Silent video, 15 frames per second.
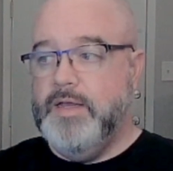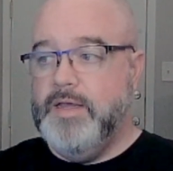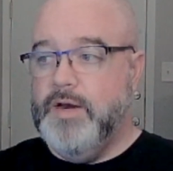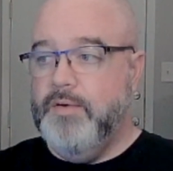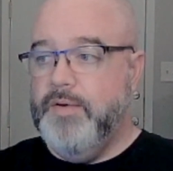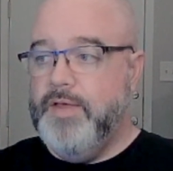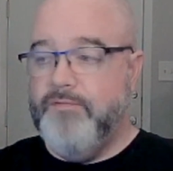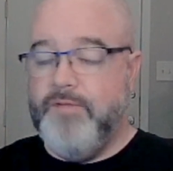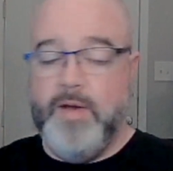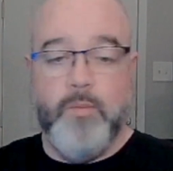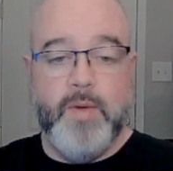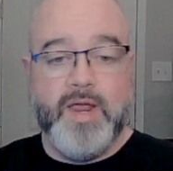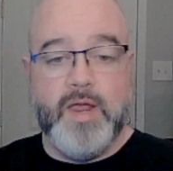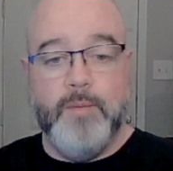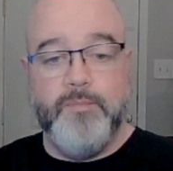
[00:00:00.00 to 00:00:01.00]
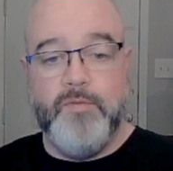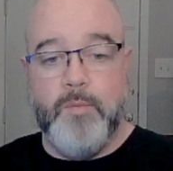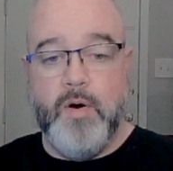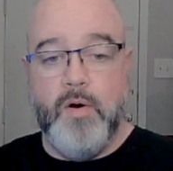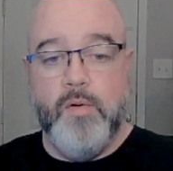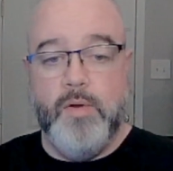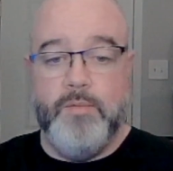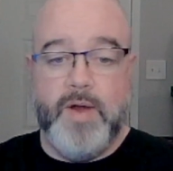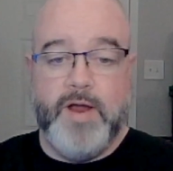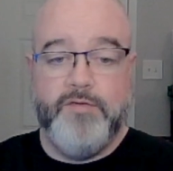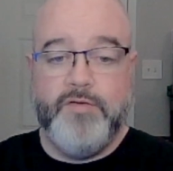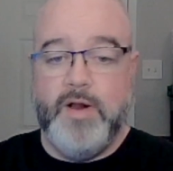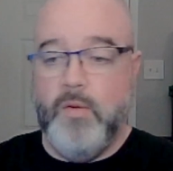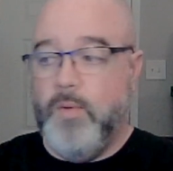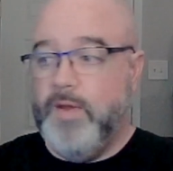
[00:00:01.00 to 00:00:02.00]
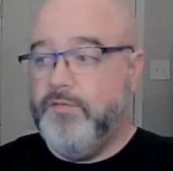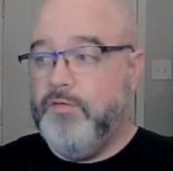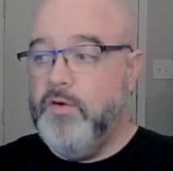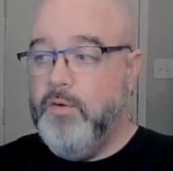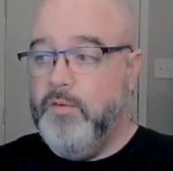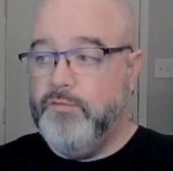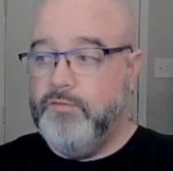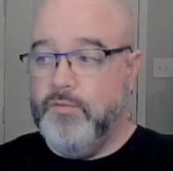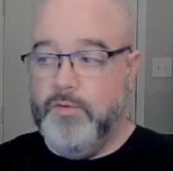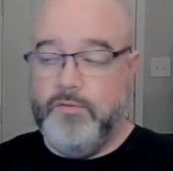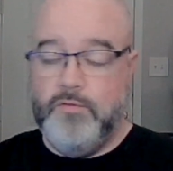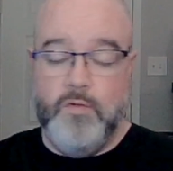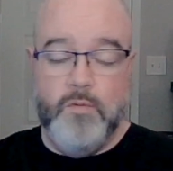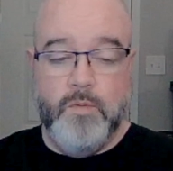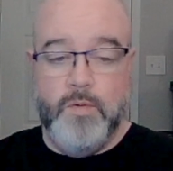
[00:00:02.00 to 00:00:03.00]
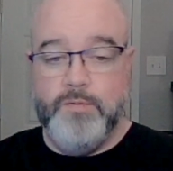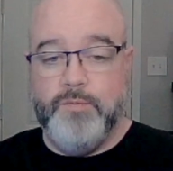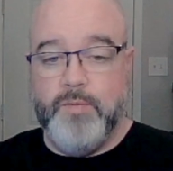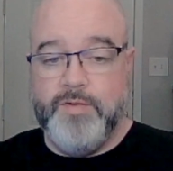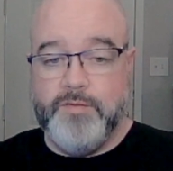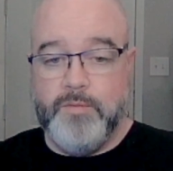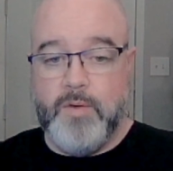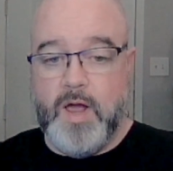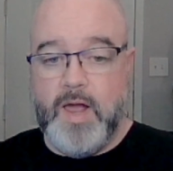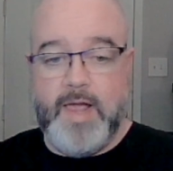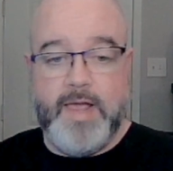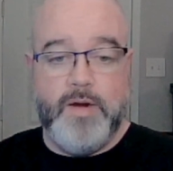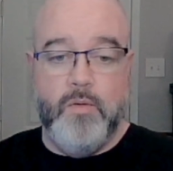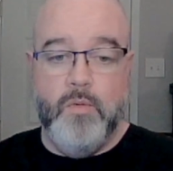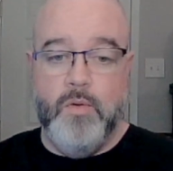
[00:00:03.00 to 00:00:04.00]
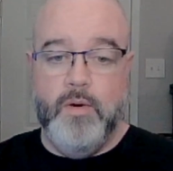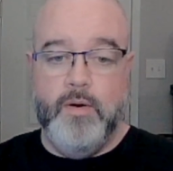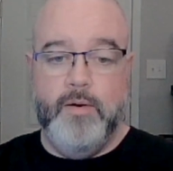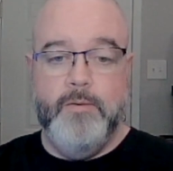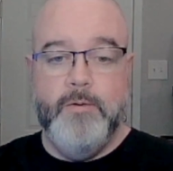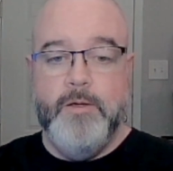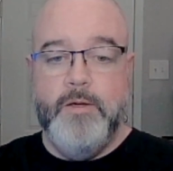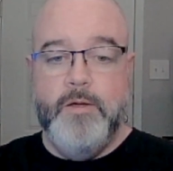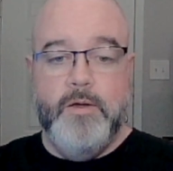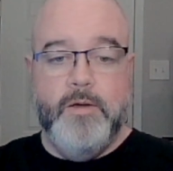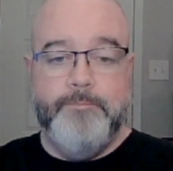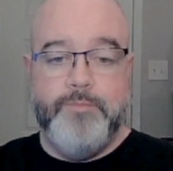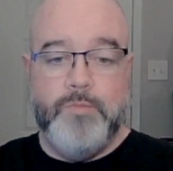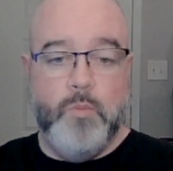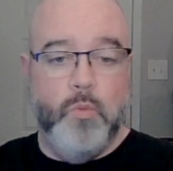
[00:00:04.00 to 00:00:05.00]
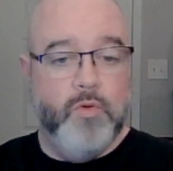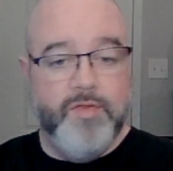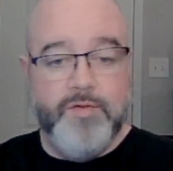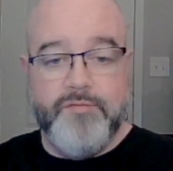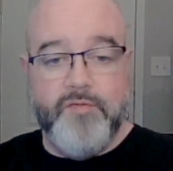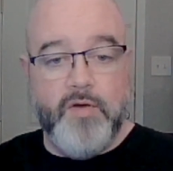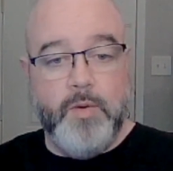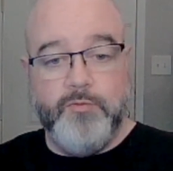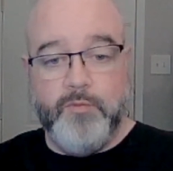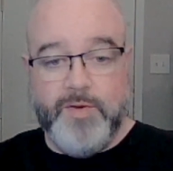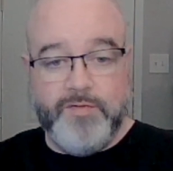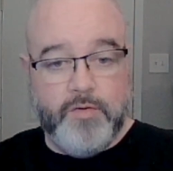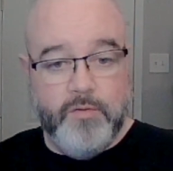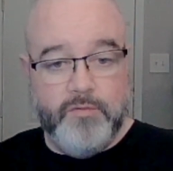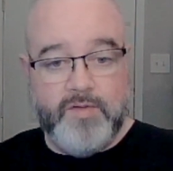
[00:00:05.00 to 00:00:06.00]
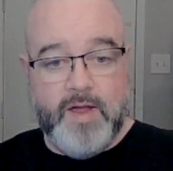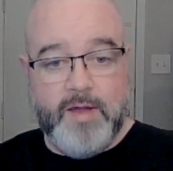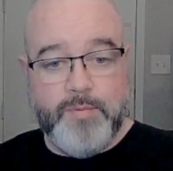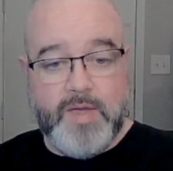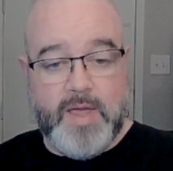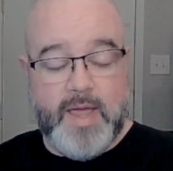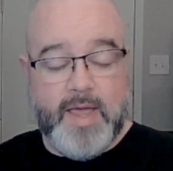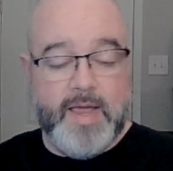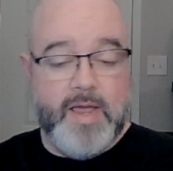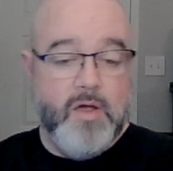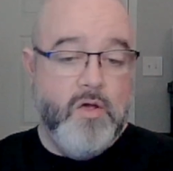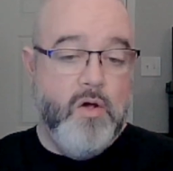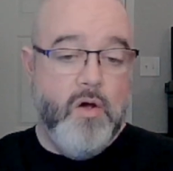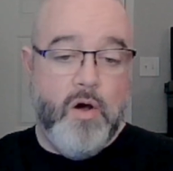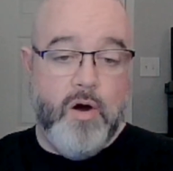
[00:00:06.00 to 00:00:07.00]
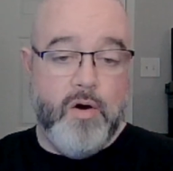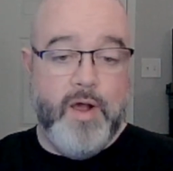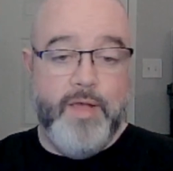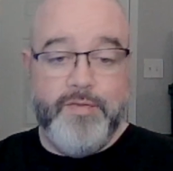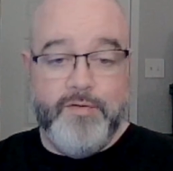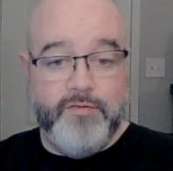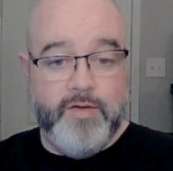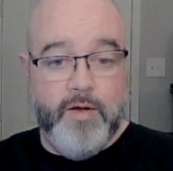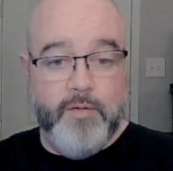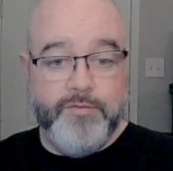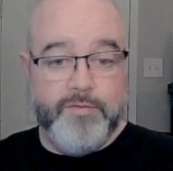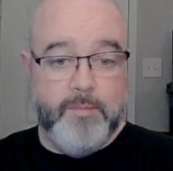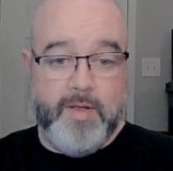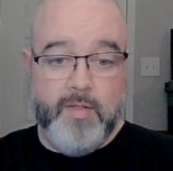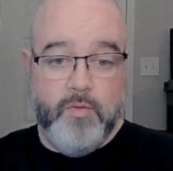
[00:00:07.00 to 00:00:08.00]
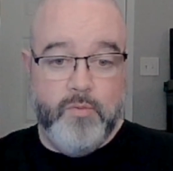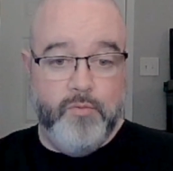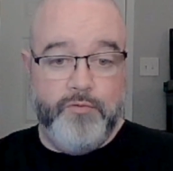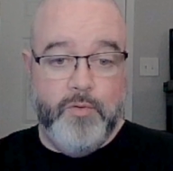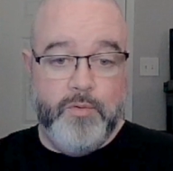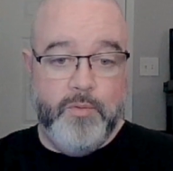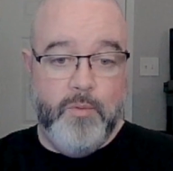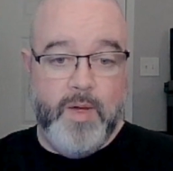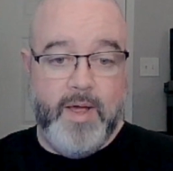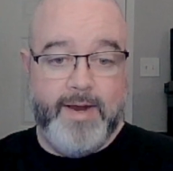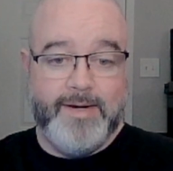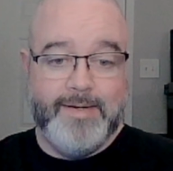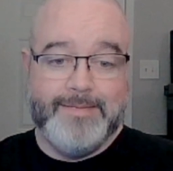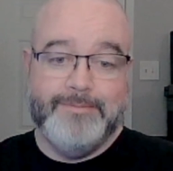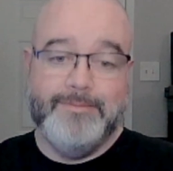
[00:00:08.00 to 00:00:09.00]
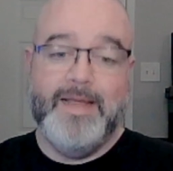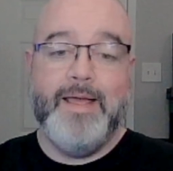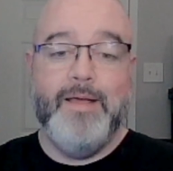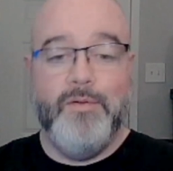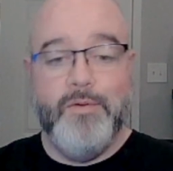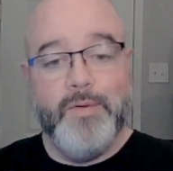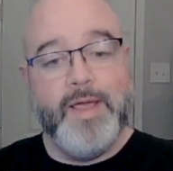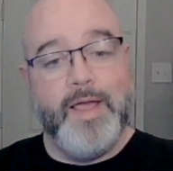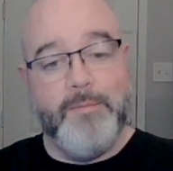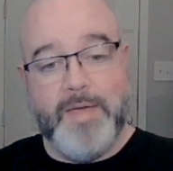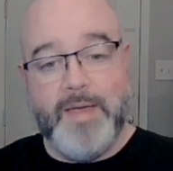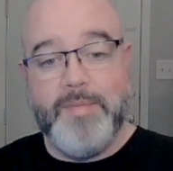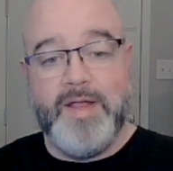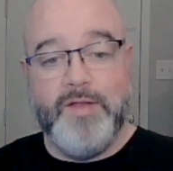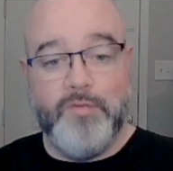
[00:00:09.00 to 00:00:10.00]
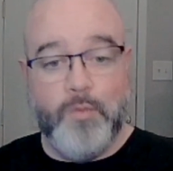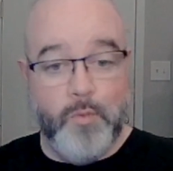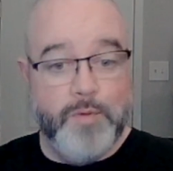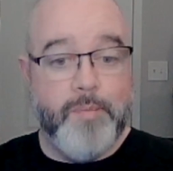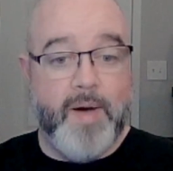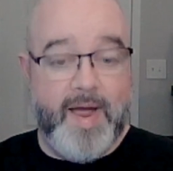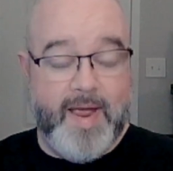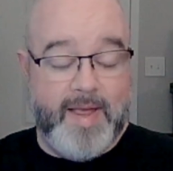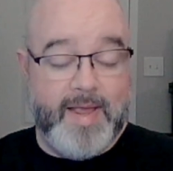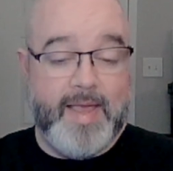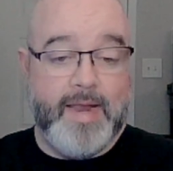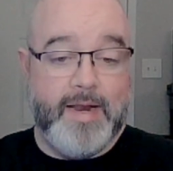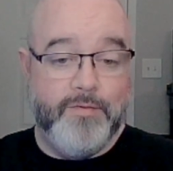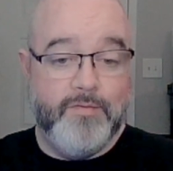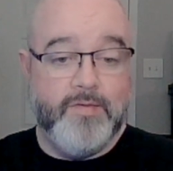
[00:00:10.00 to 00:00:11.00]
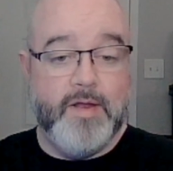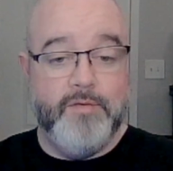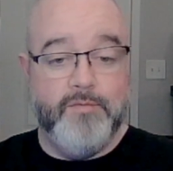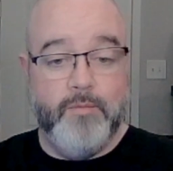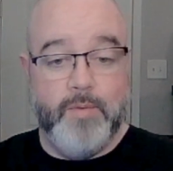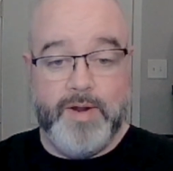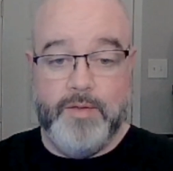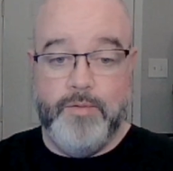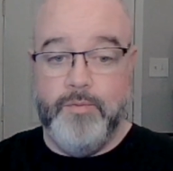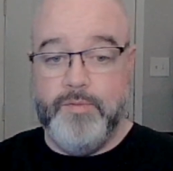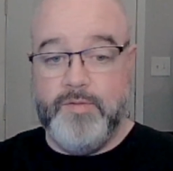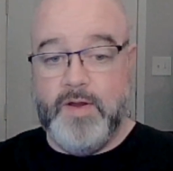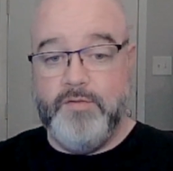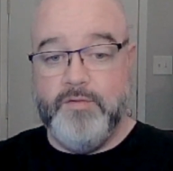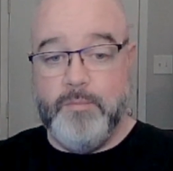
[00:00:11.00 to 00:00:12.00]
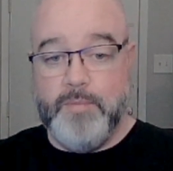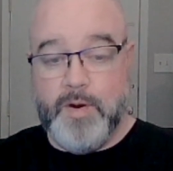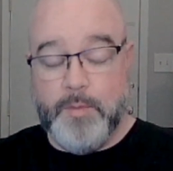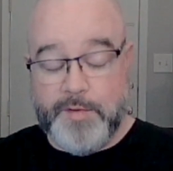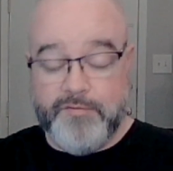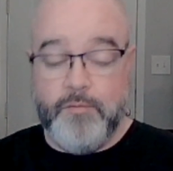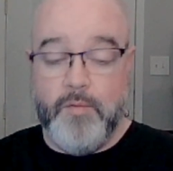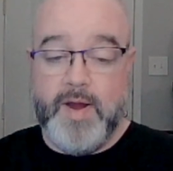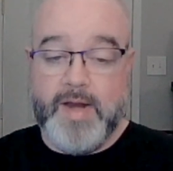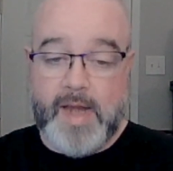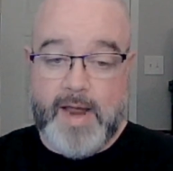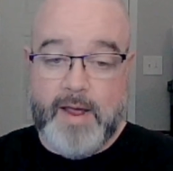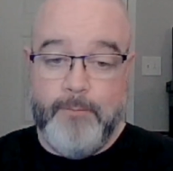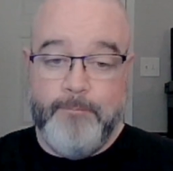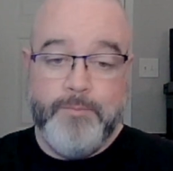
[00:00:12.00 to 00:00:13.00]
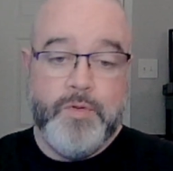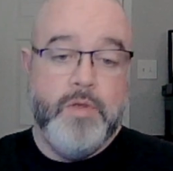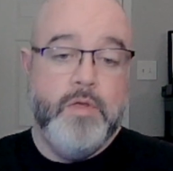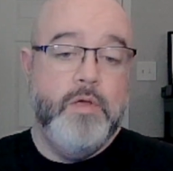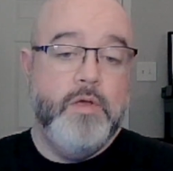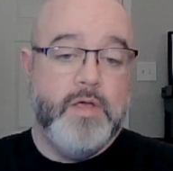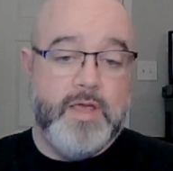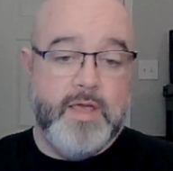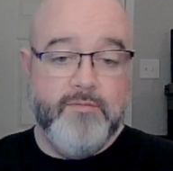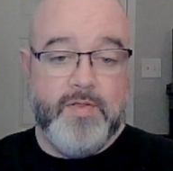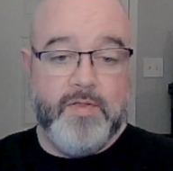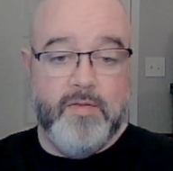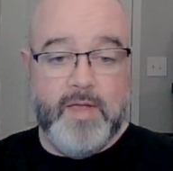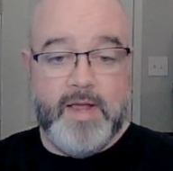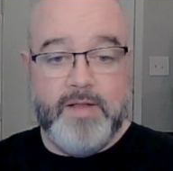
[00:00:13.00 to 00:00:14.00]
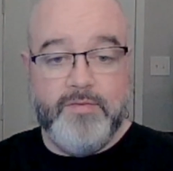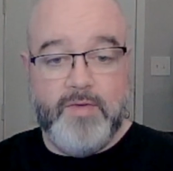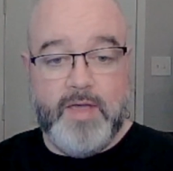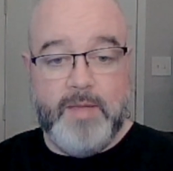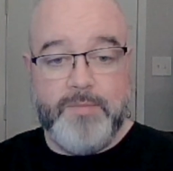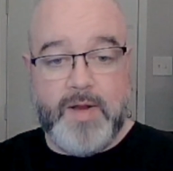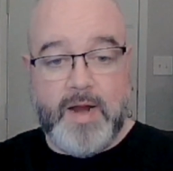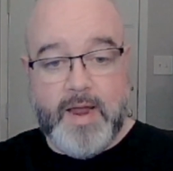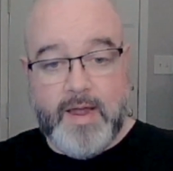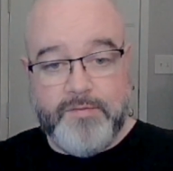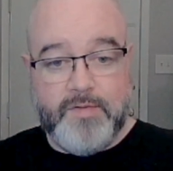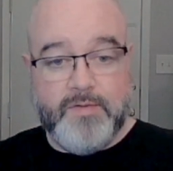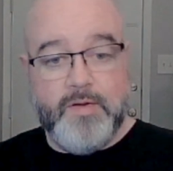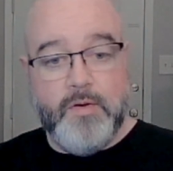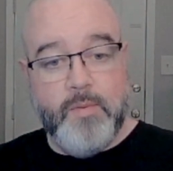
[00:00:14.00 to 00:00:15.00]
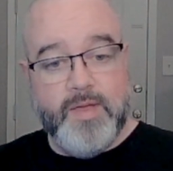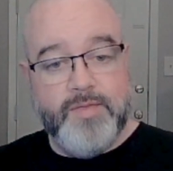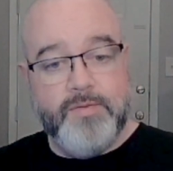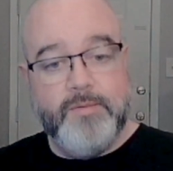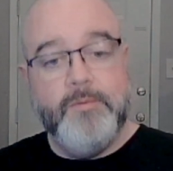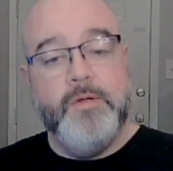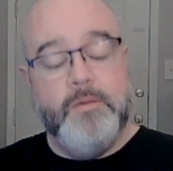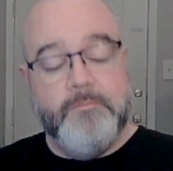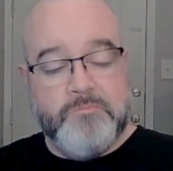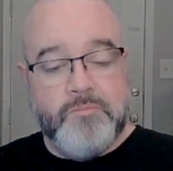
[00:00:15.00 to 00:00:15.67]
If I wake up tomorrow and Rationale West Coast or Two Roots Resin Riot or Woodland Farms West Coast IPA are on the shelves at my local Total Wine, well, okay, maybe it's a would buy again instead of a regular rotation beer. But for right now, given the landscape that I have to deal with,